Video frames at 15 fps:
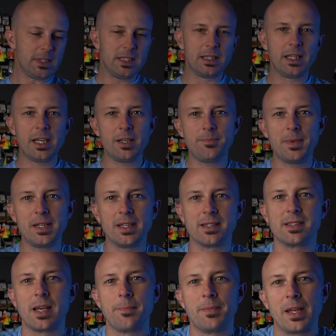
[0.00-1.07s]
lead me to
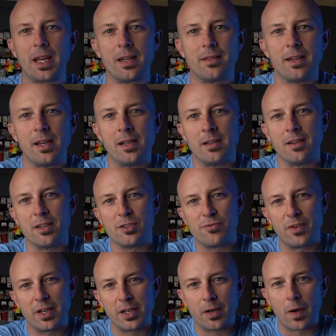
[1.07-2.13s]
something at the end of this
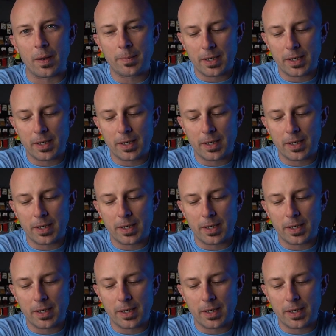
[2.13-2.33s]
video. I'm